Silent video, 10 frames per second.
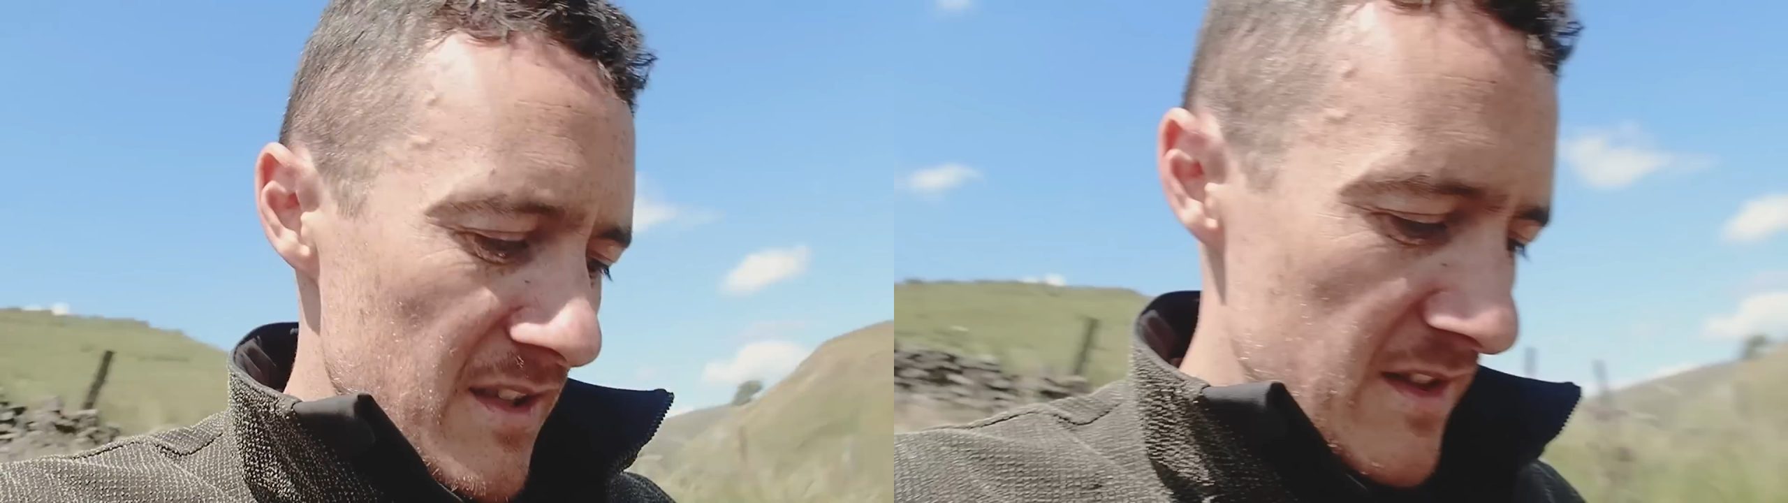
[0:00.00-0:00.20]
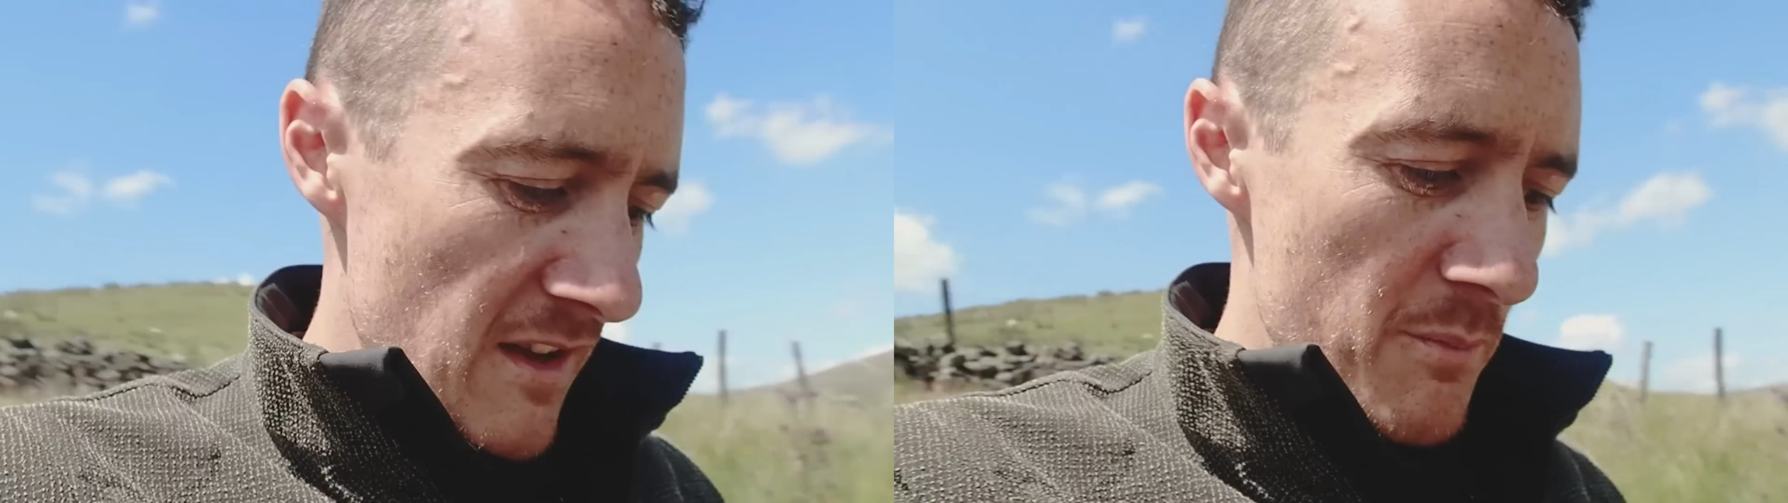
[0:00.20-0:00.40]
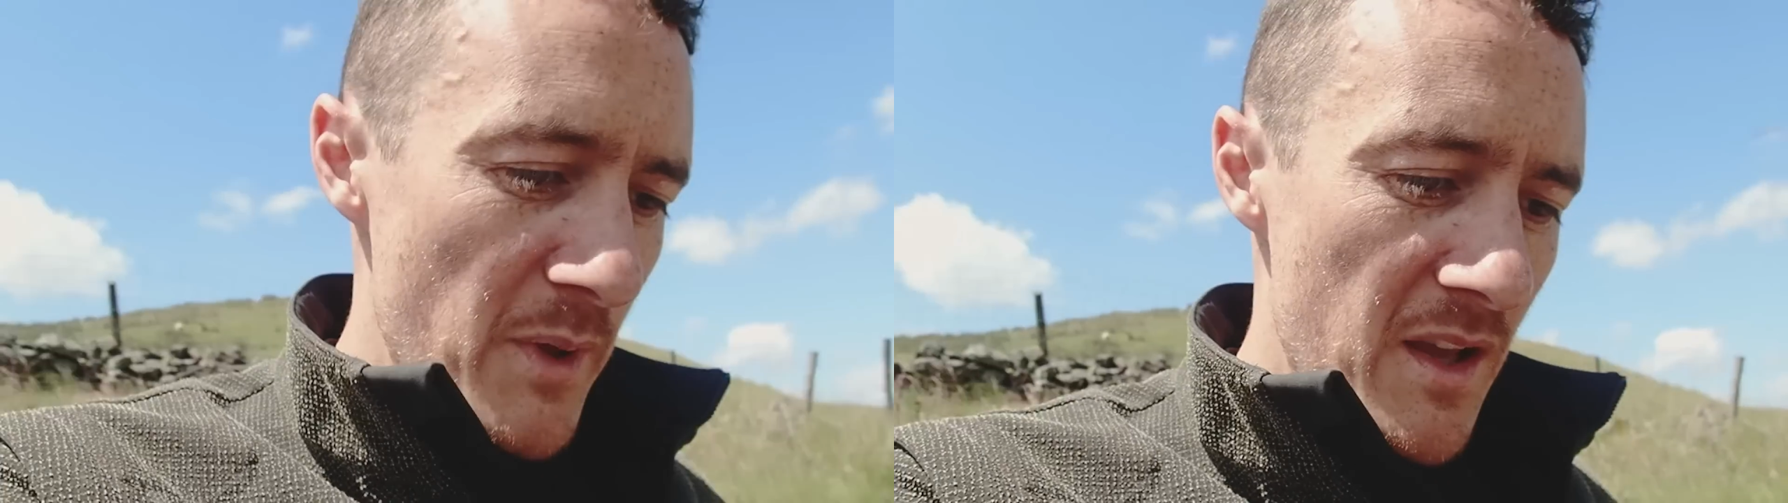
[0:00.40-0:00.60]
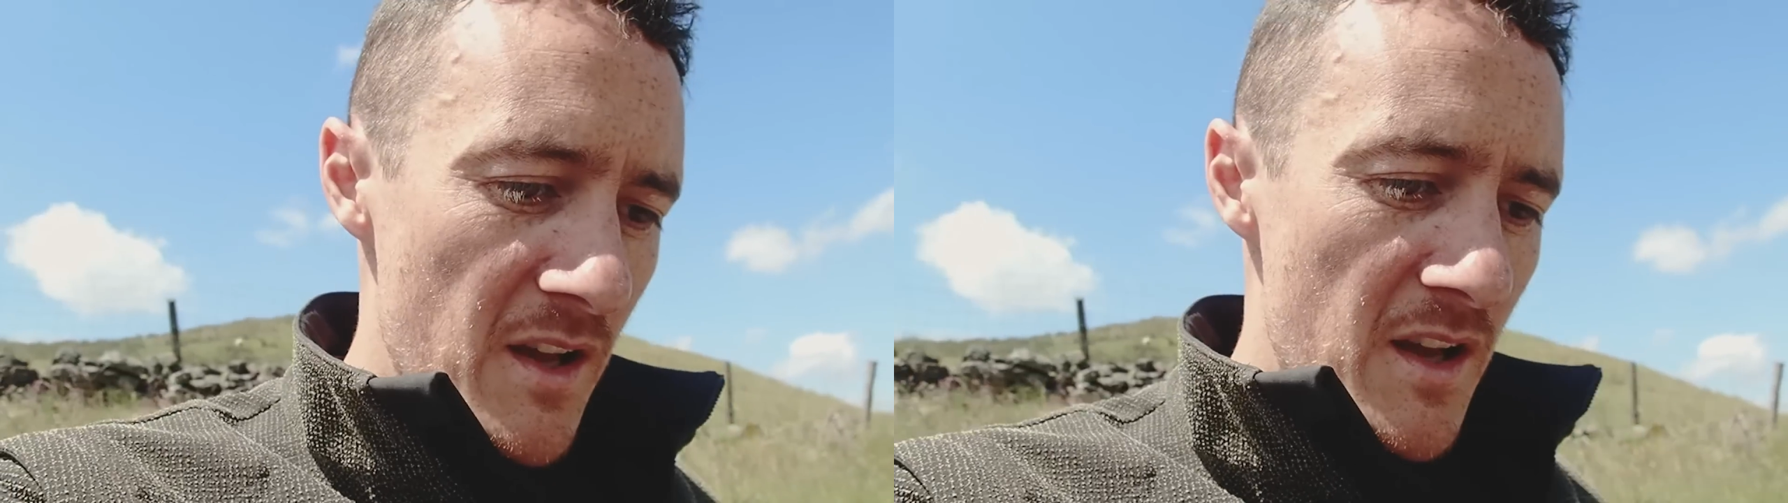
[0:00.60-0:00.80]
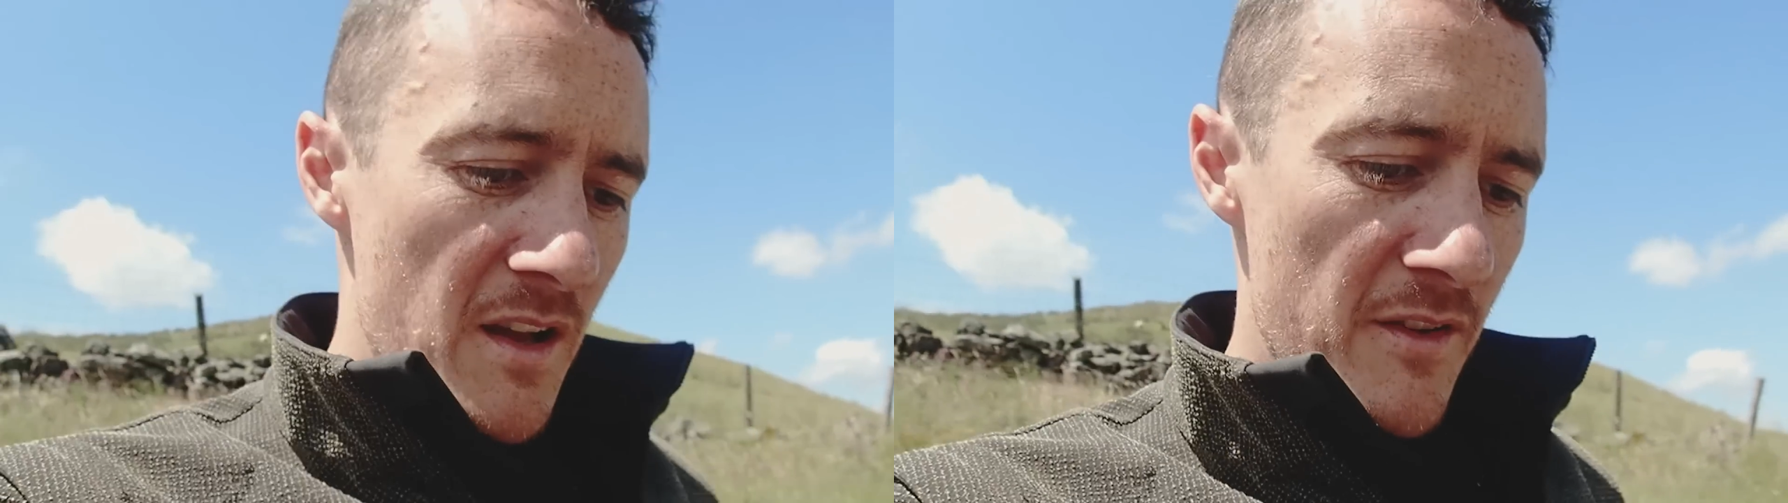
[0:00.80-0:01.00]
they're a bit
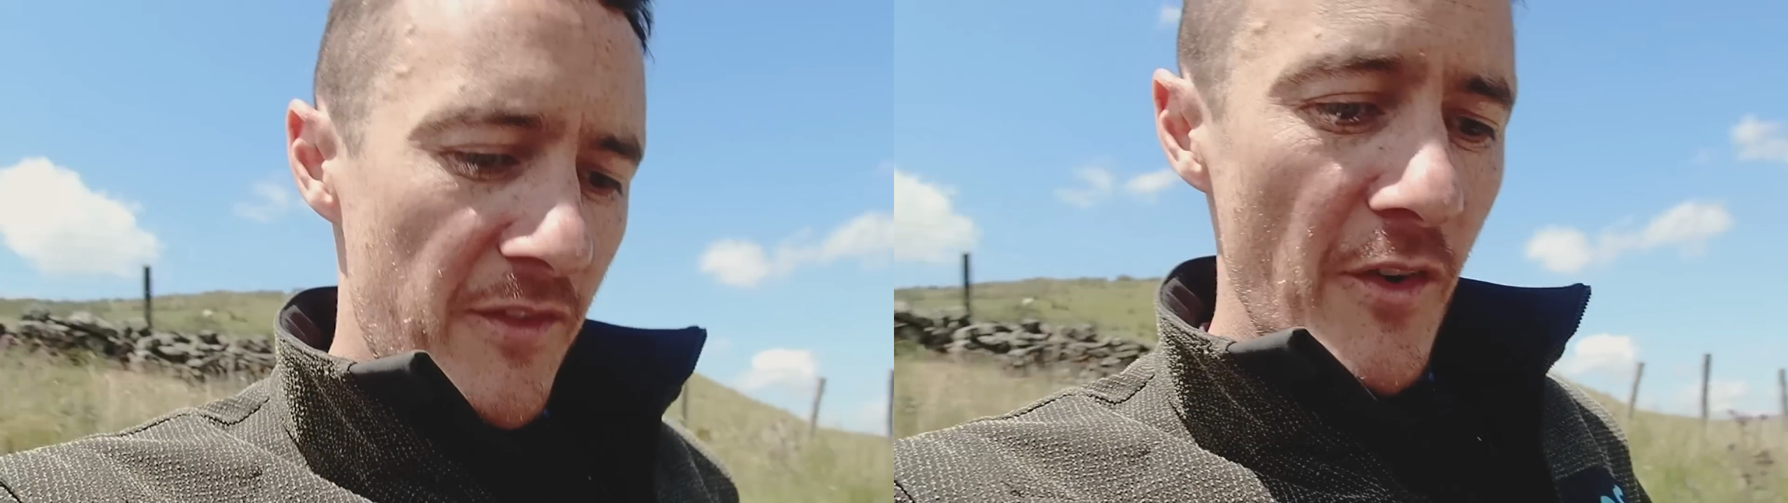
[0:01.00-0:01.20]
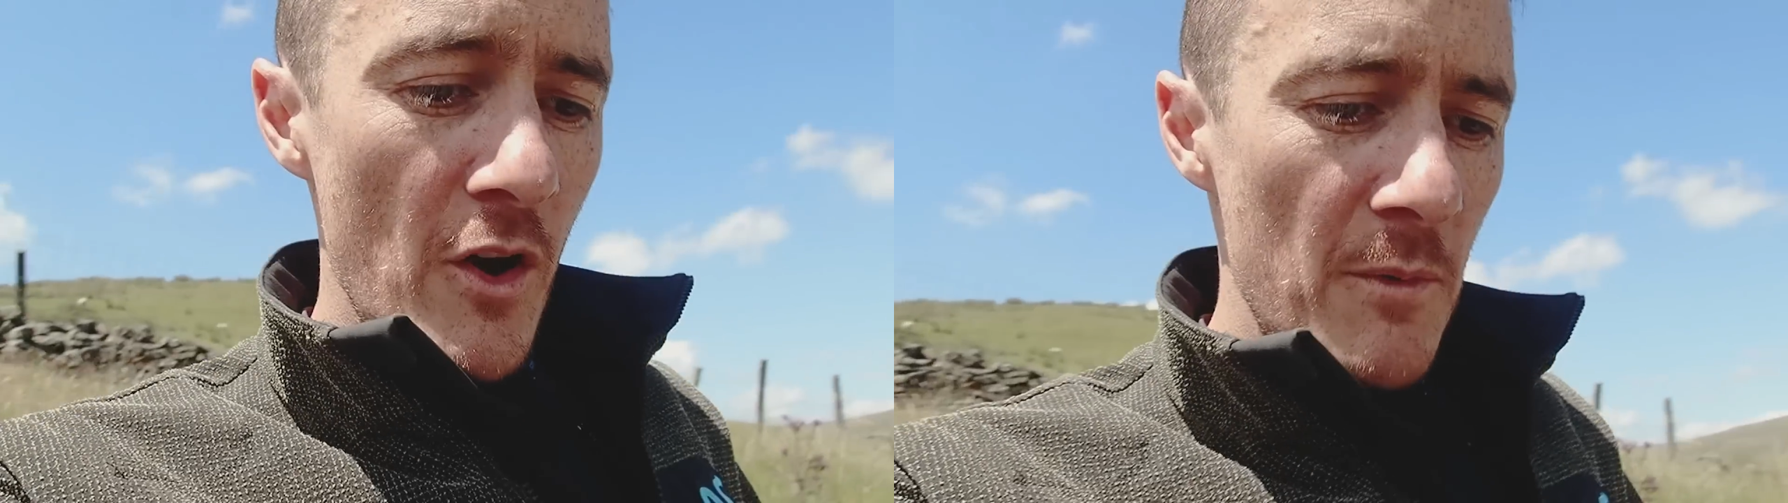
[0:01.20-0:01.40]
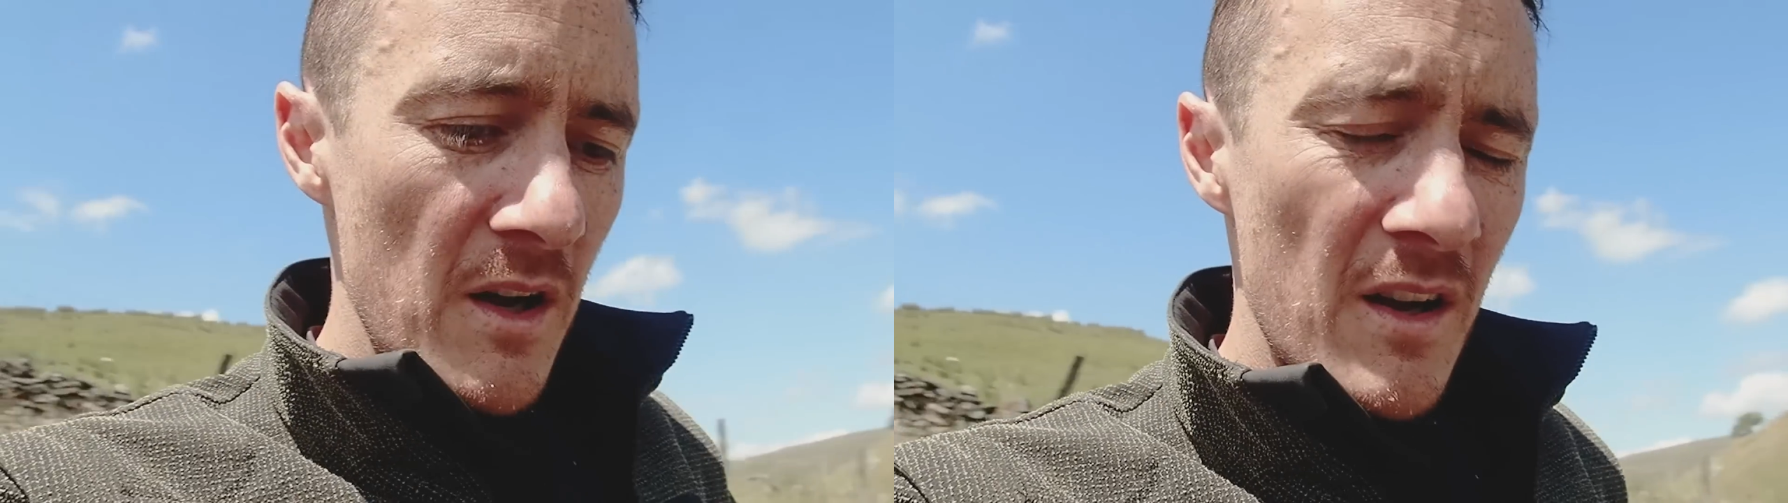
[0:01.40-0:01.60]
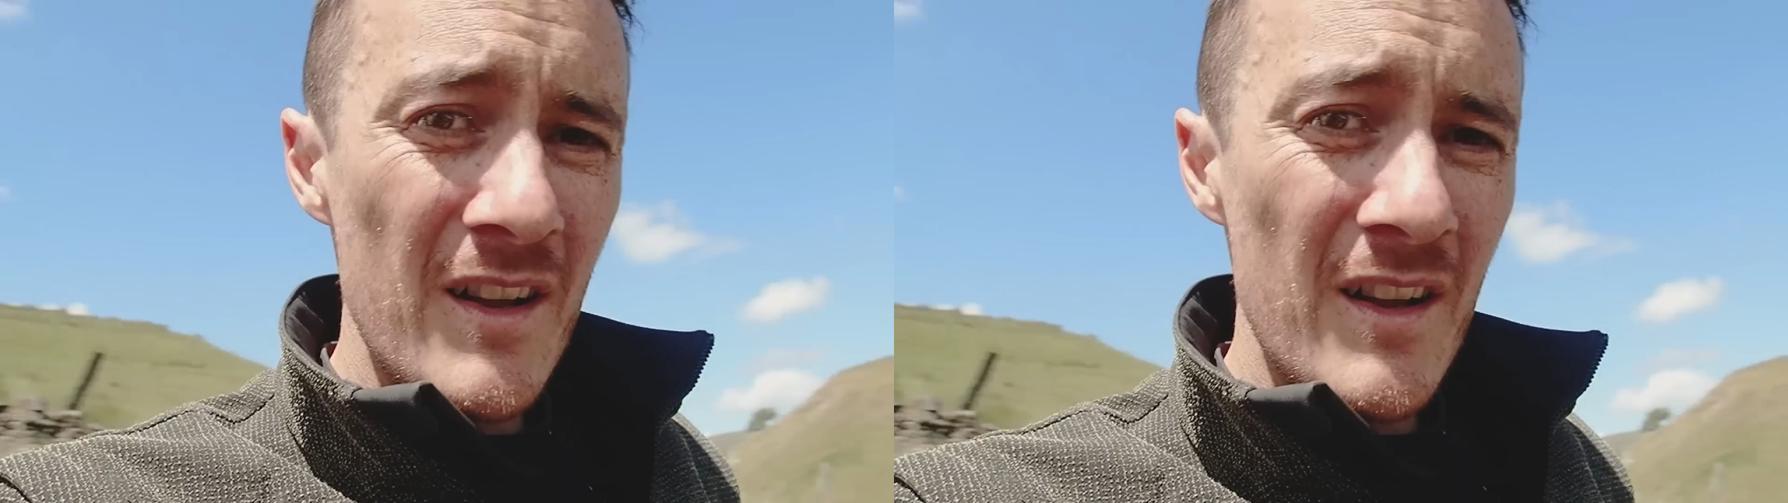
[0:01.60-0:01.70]
firmer